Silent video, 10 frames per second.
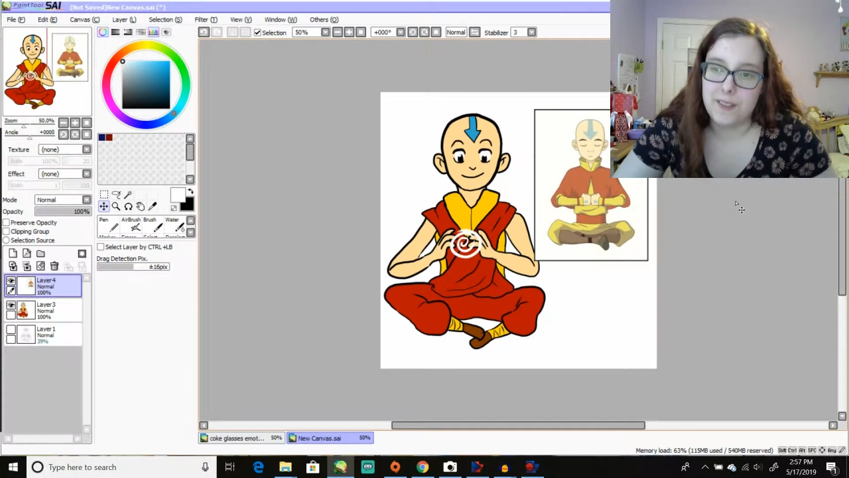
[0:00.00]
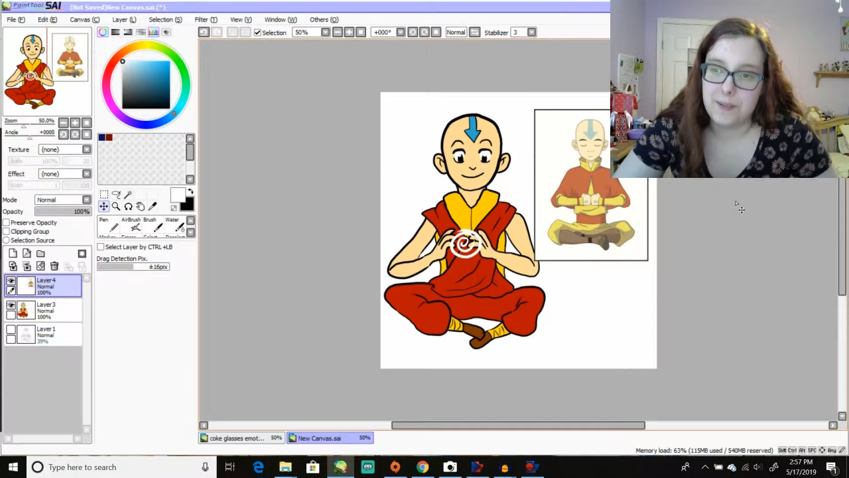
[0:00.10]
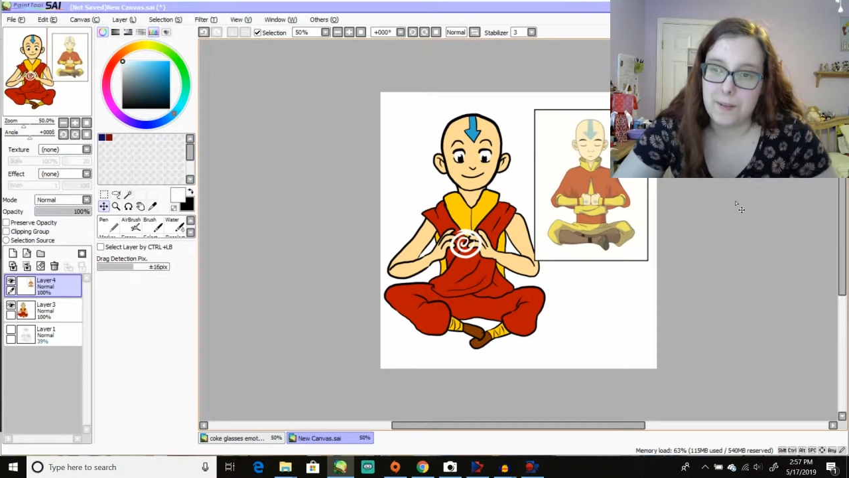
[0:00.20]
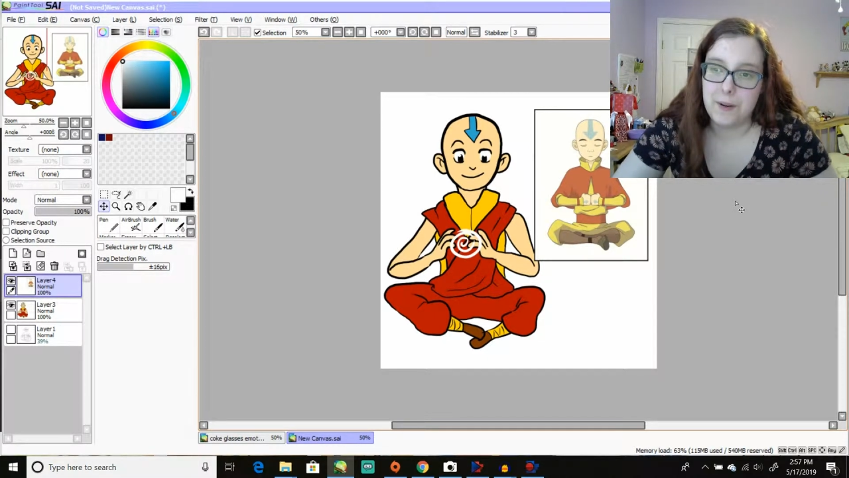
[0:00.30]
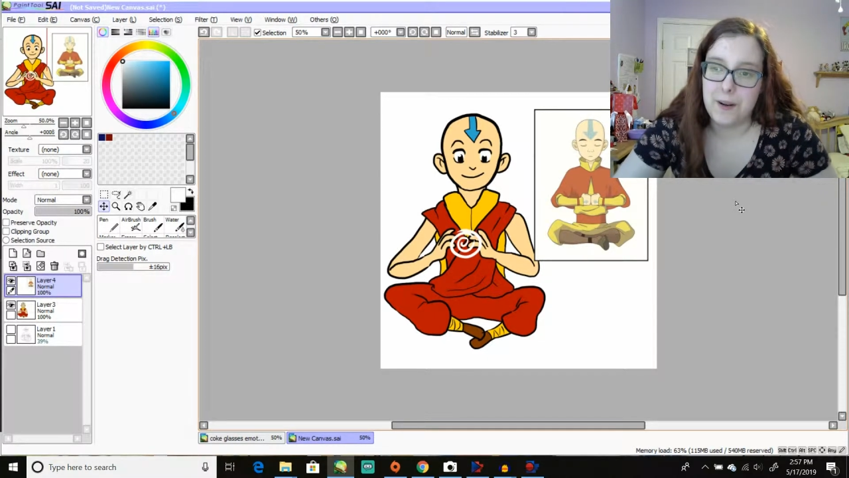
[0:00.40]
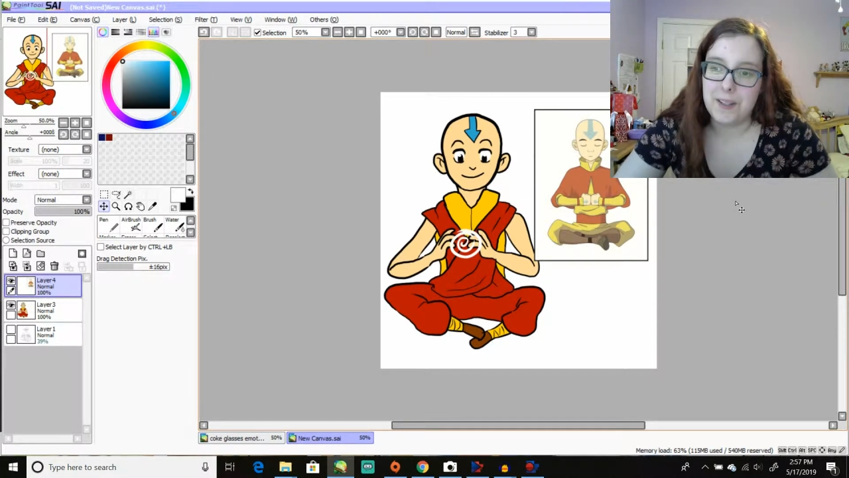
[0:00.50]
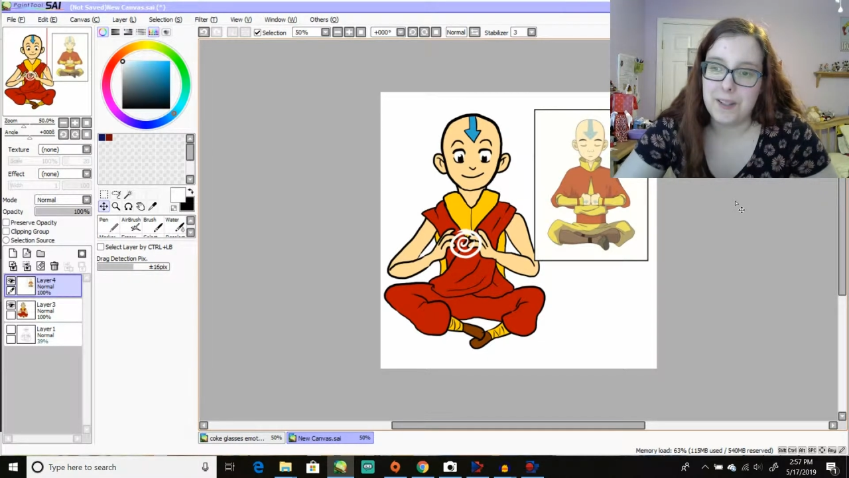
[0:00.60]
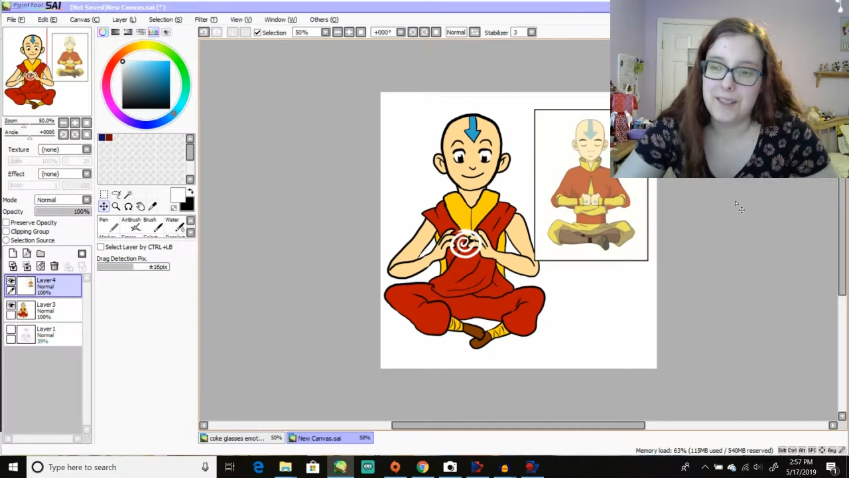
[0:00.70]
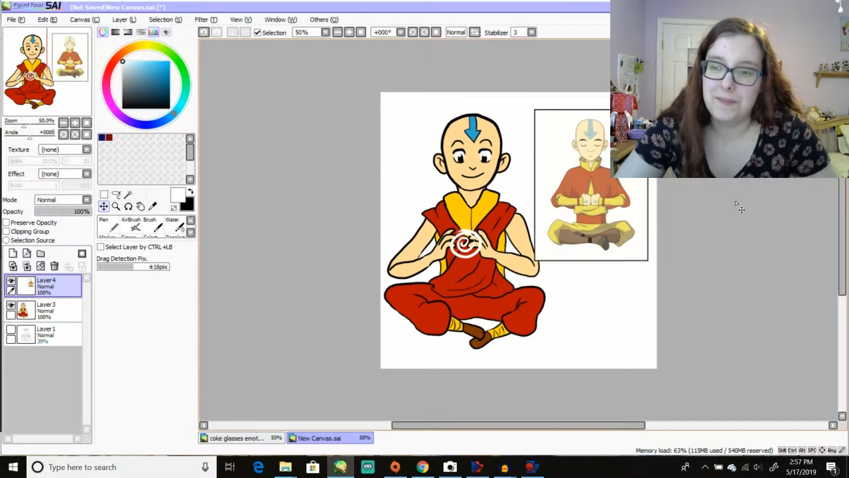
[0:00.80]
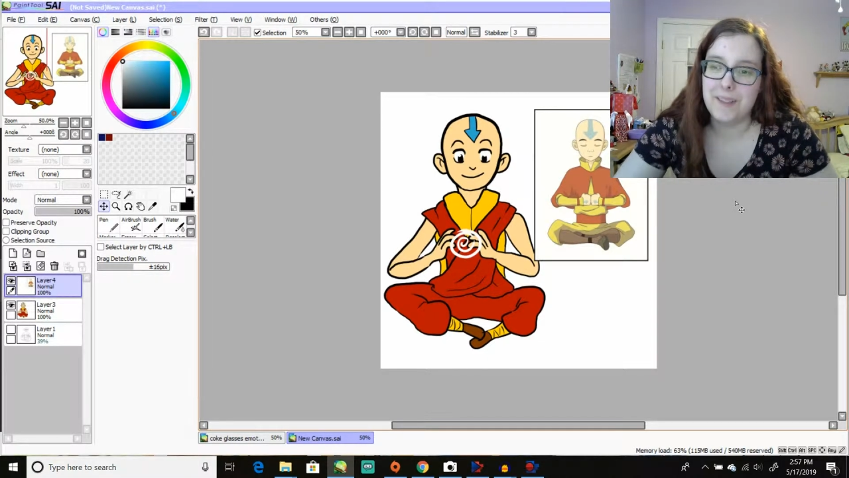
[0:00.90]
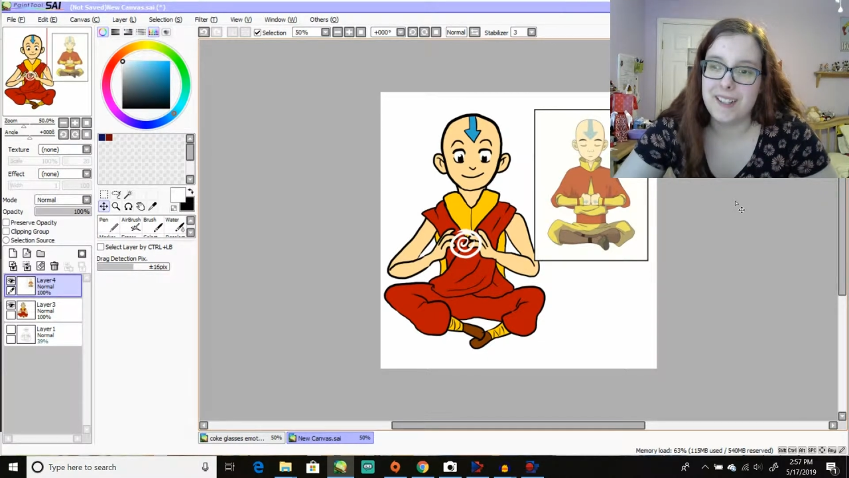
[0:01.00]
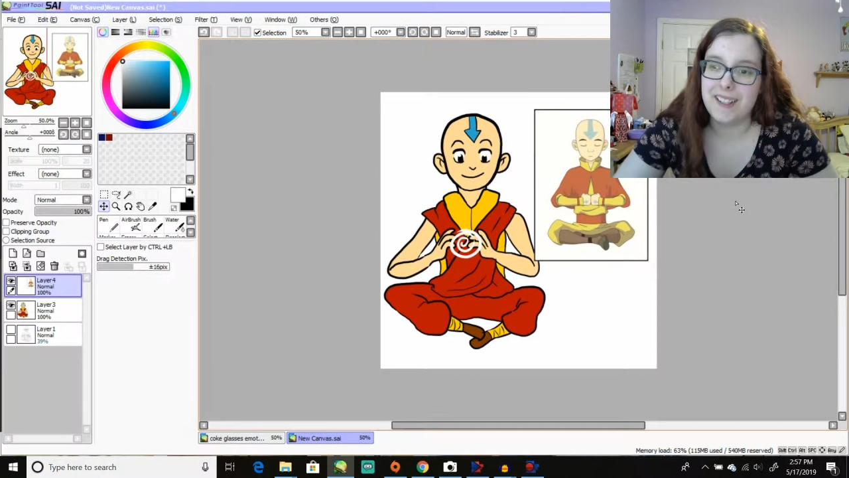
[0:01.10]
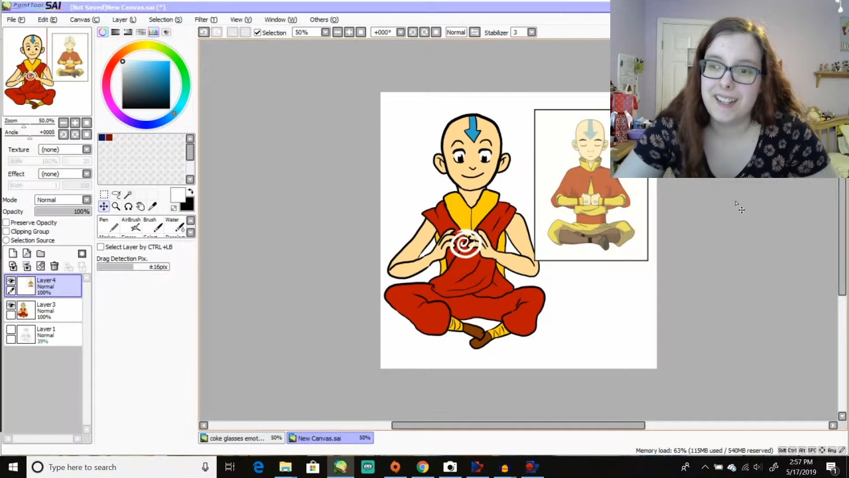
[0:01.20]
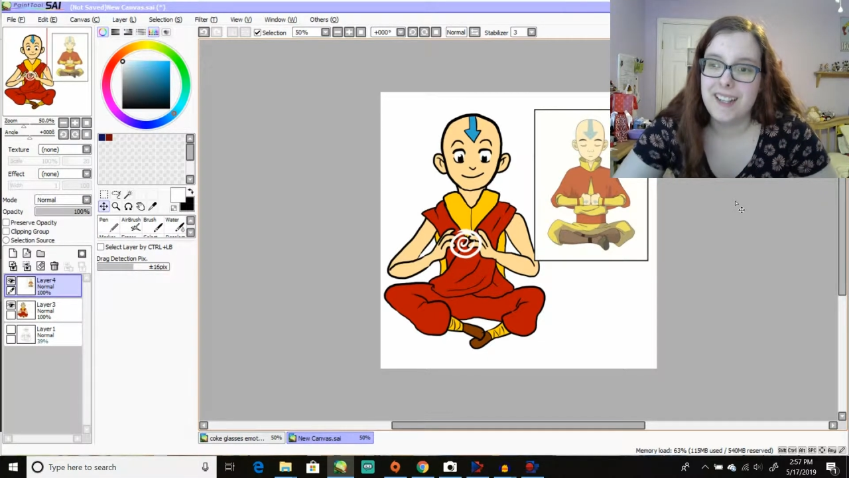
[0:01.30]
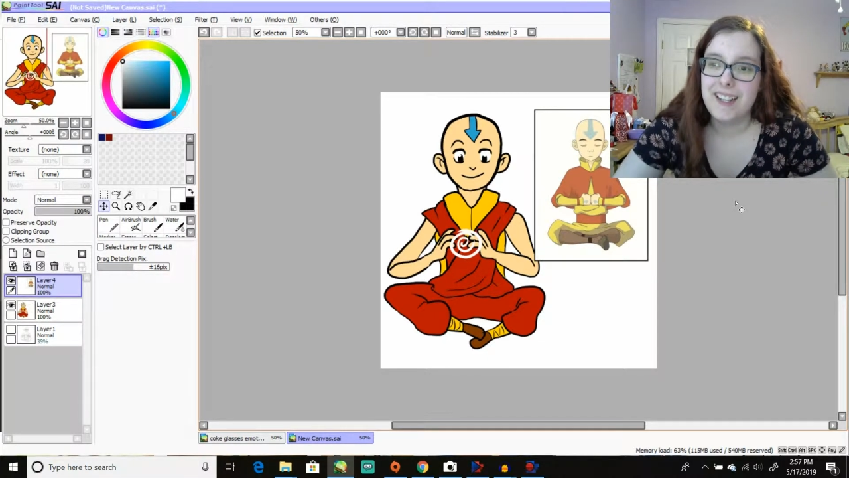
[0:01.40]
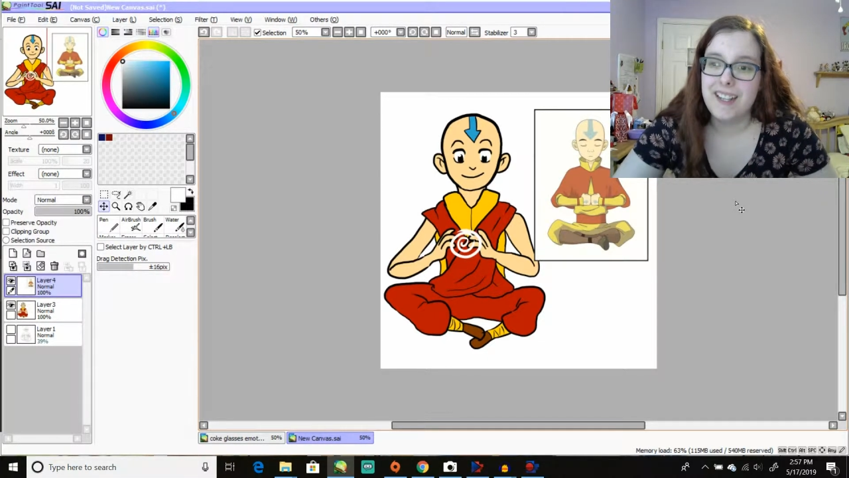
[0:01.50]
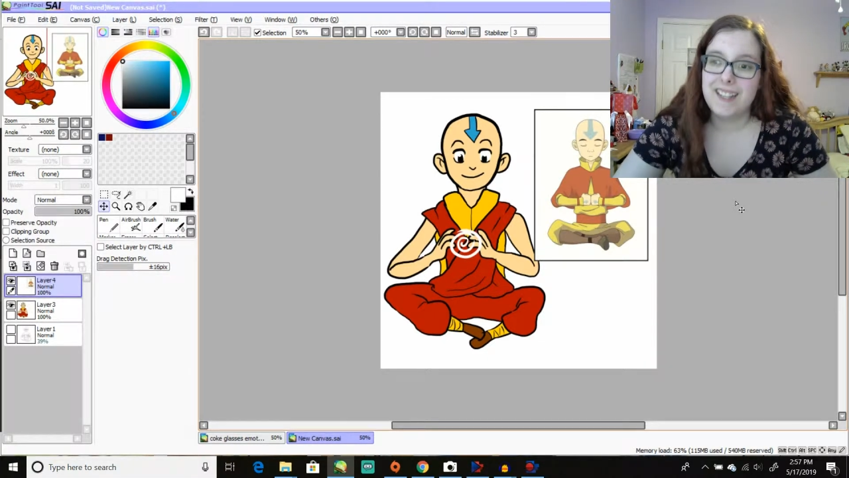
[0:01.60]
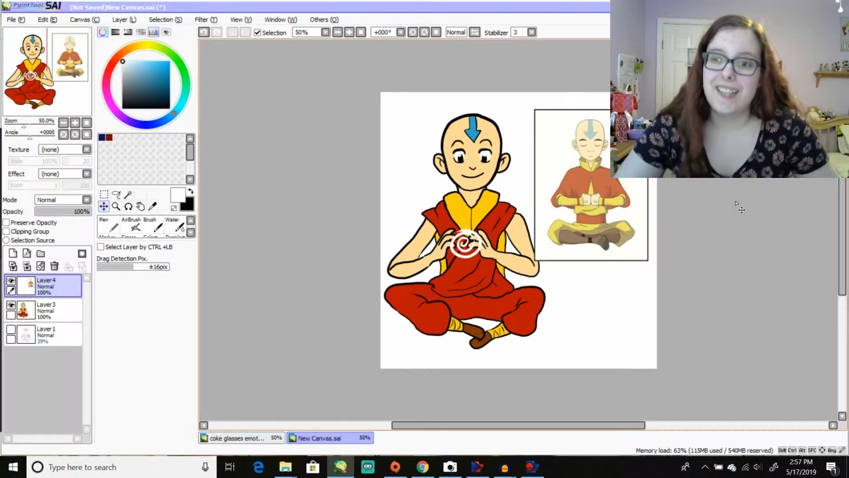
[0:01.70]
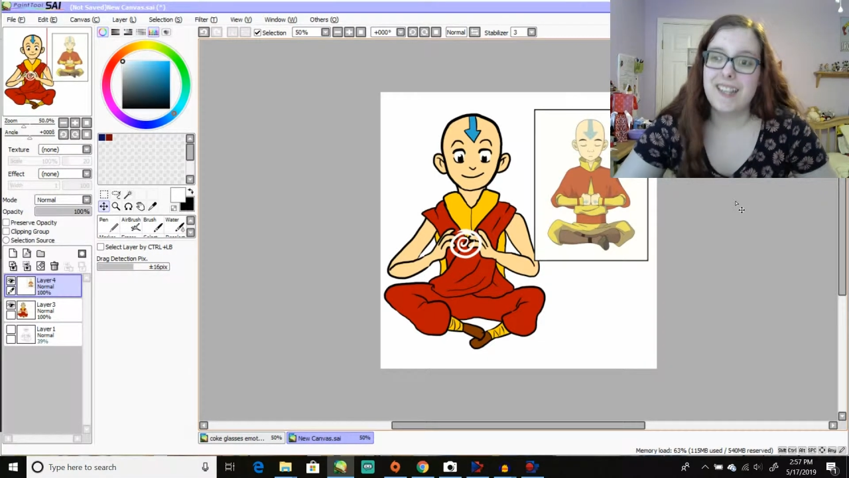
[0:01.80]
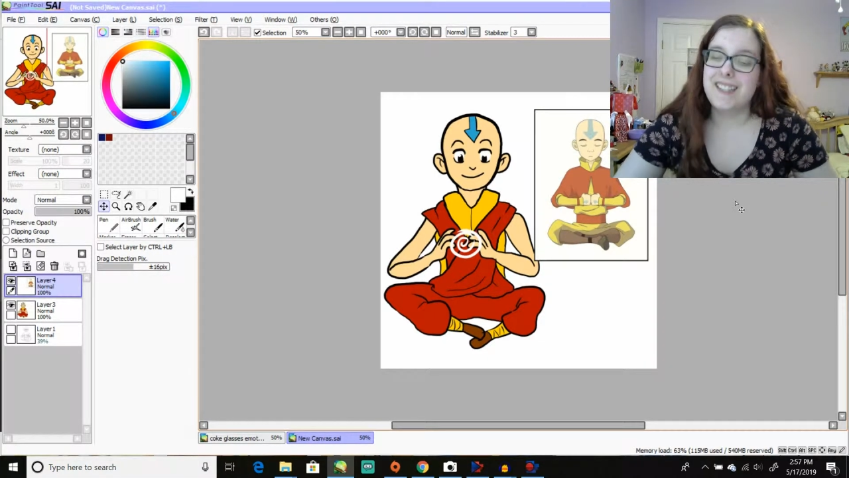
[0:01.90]
wrong, but
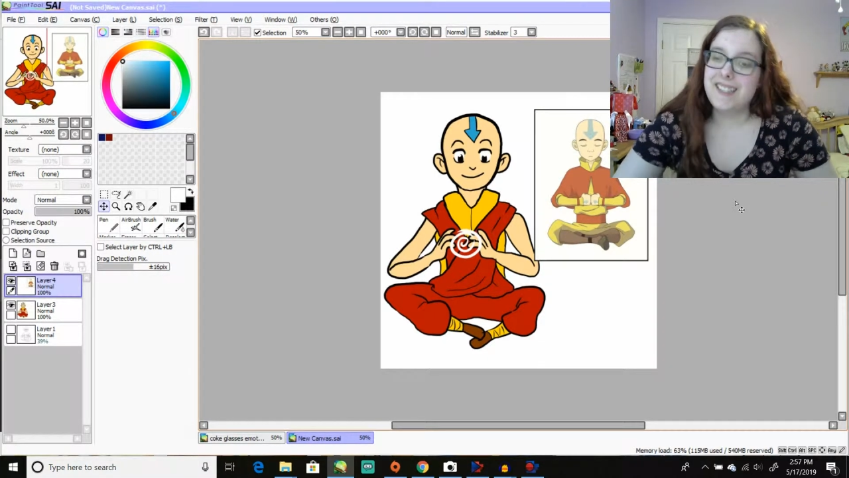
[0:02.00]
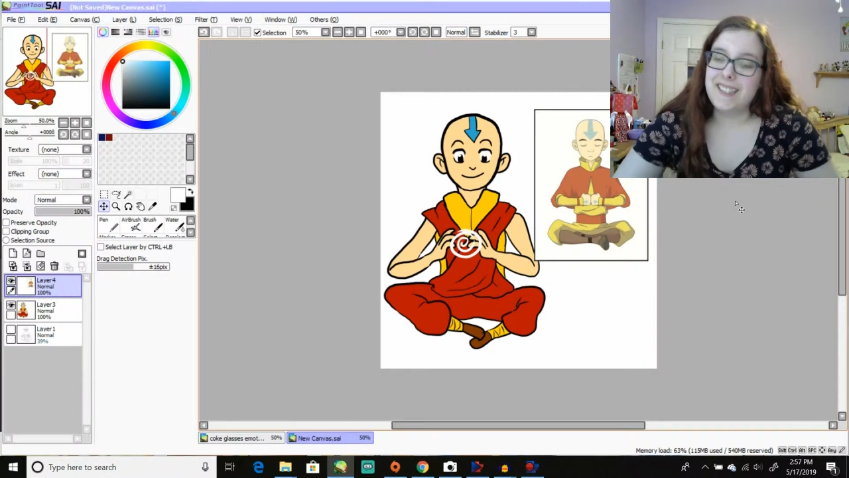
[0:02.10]
that's